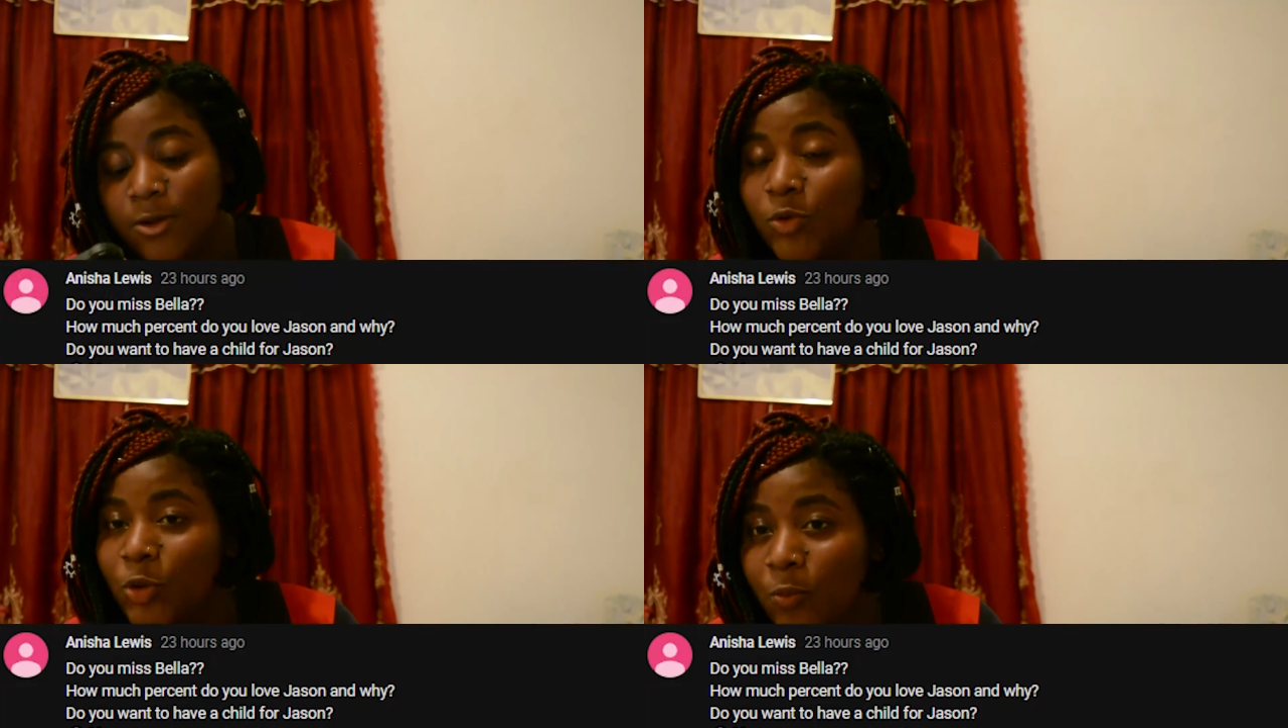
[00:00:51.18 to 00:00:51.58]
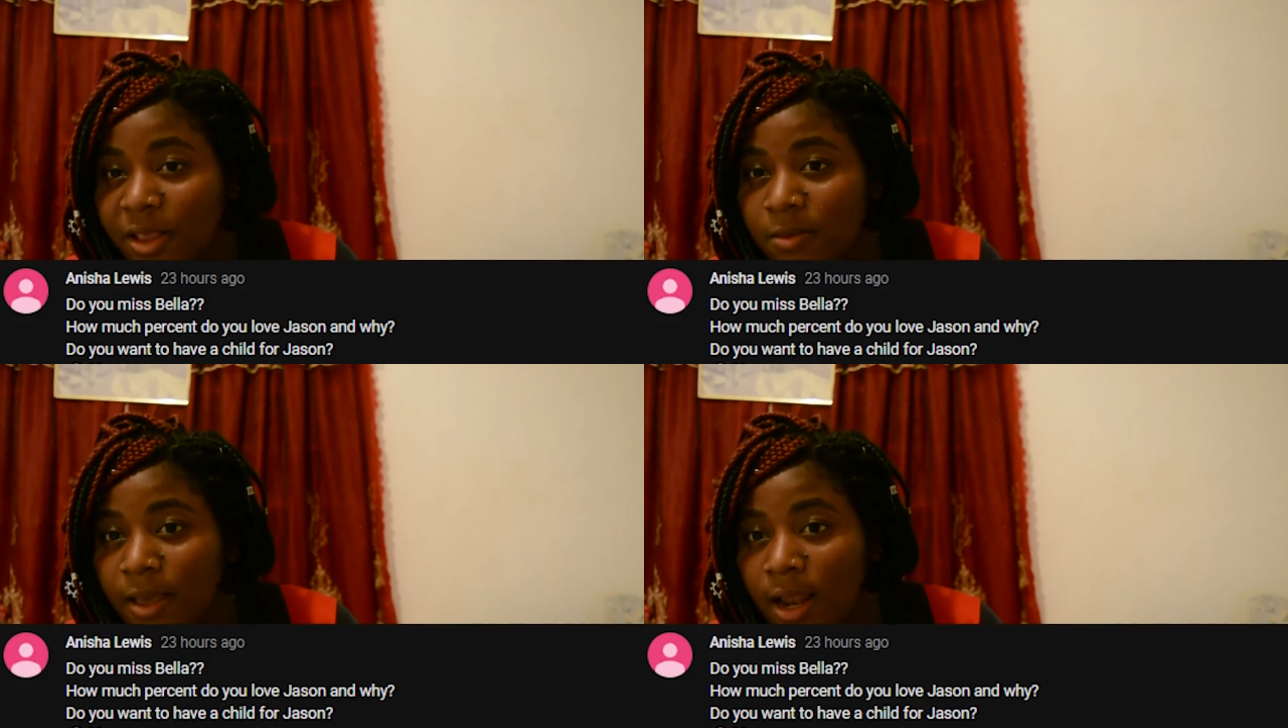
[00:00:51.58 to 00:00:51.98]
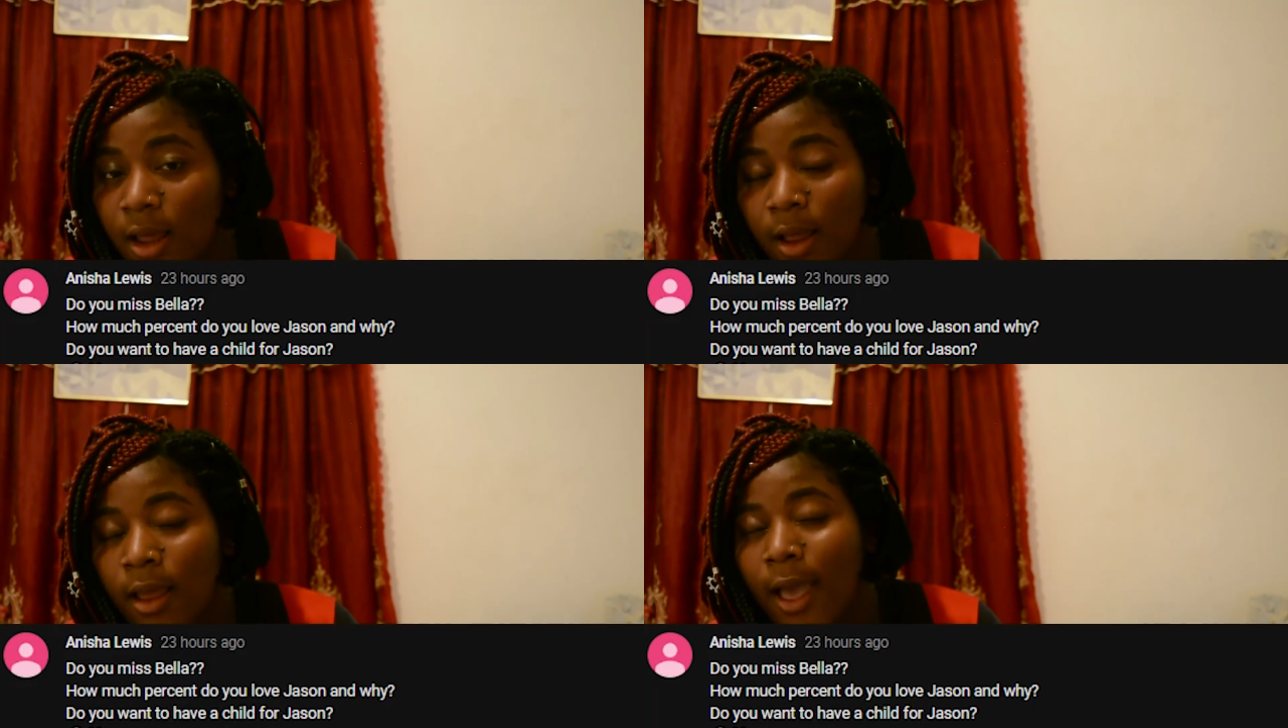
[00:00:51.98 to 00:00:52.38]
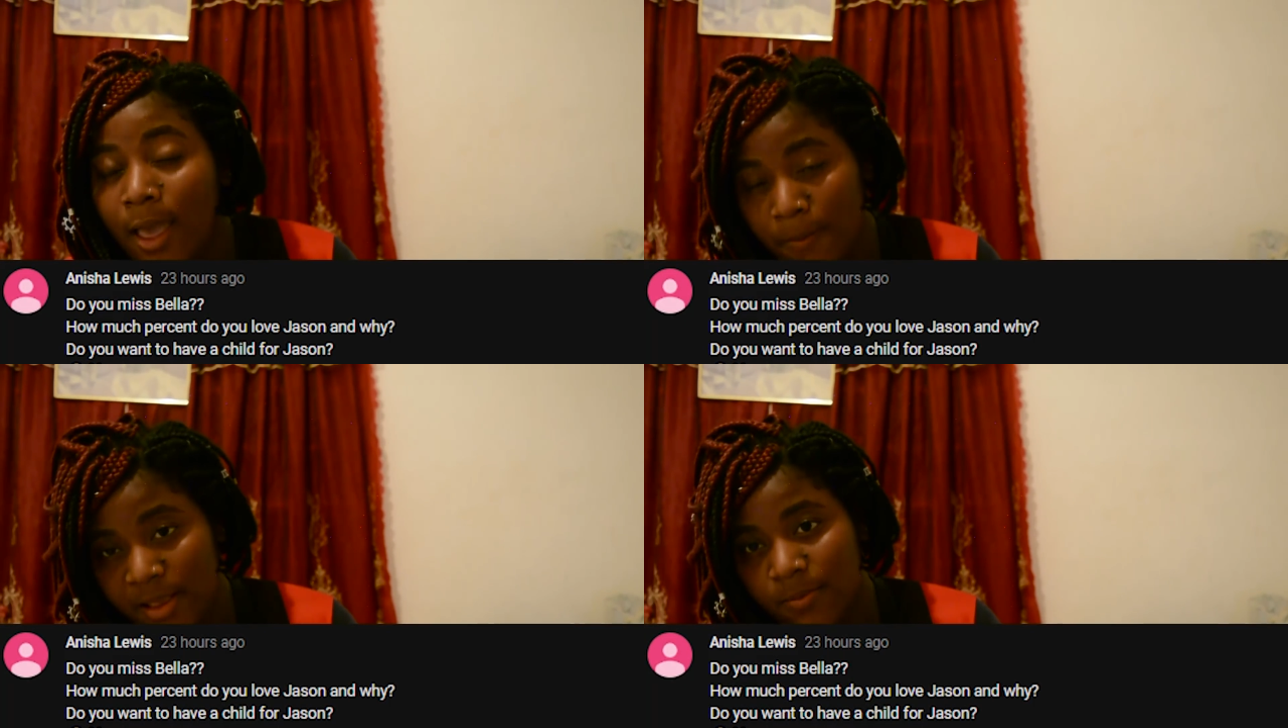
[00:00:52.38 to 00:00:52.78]
Do you miss Bella?
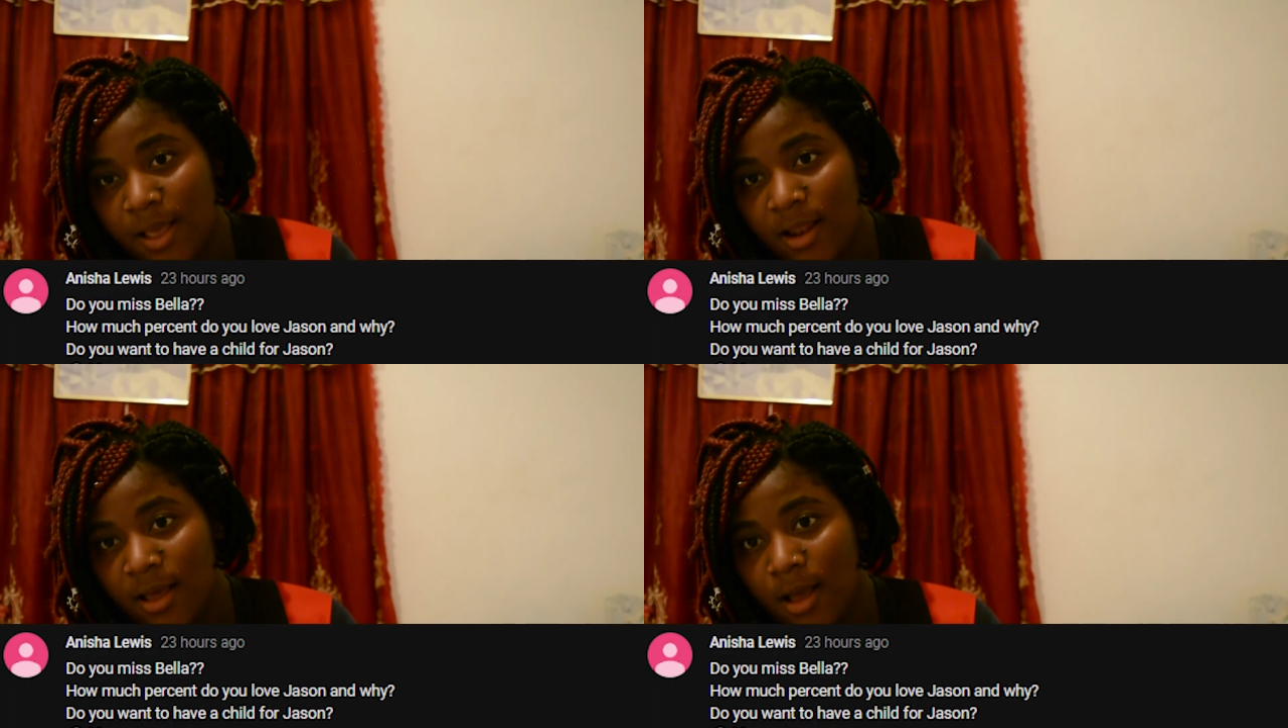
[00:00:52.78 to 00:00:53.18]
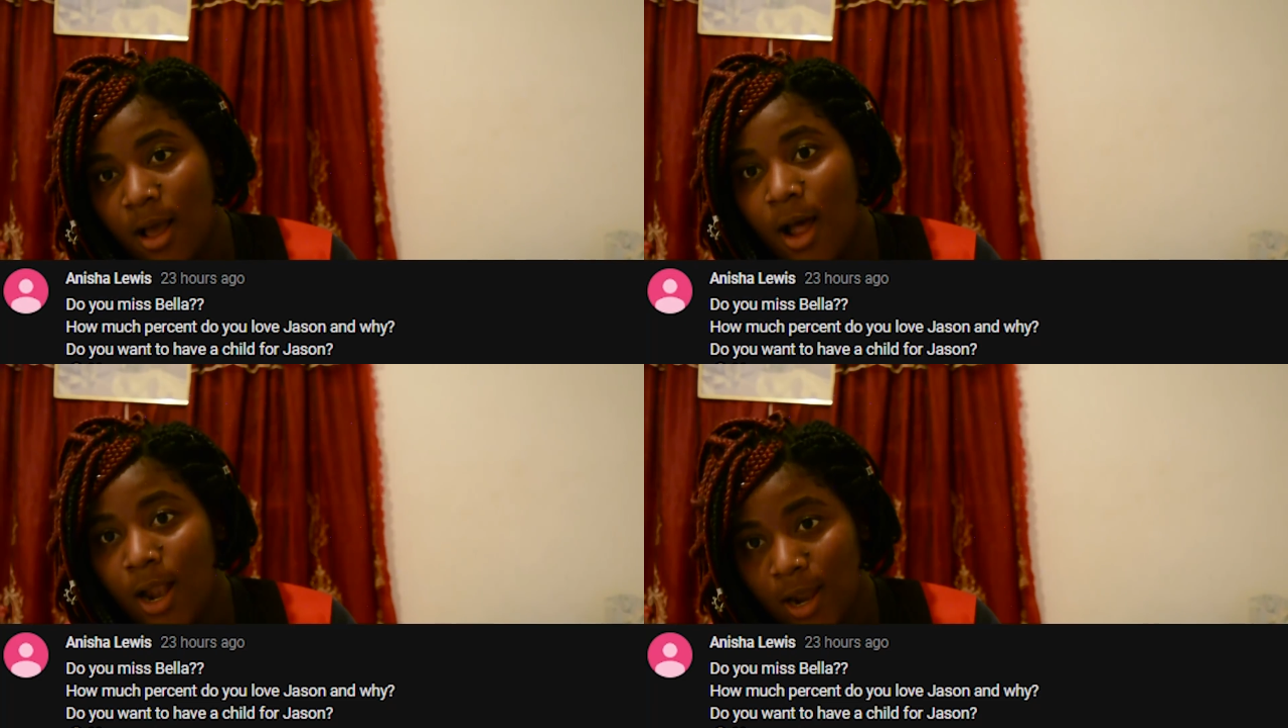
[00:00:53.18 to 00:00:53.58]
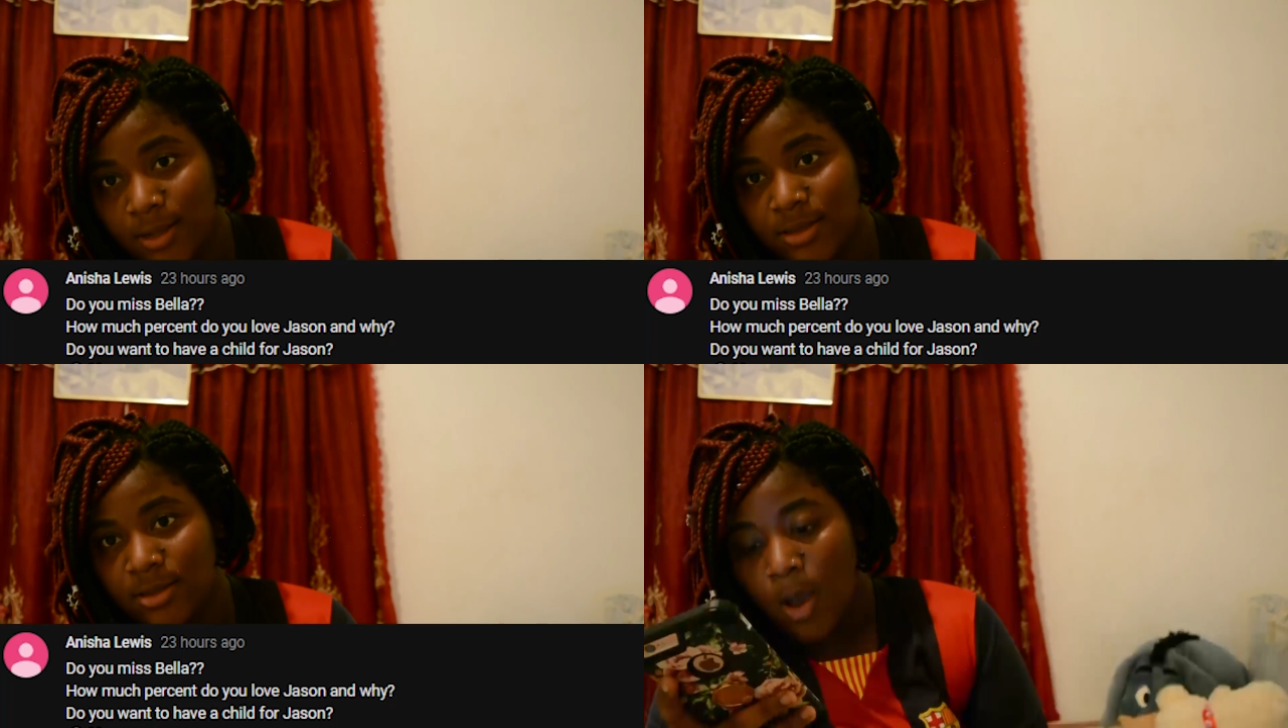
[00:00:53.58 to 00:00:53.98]
I miss Bella a lot.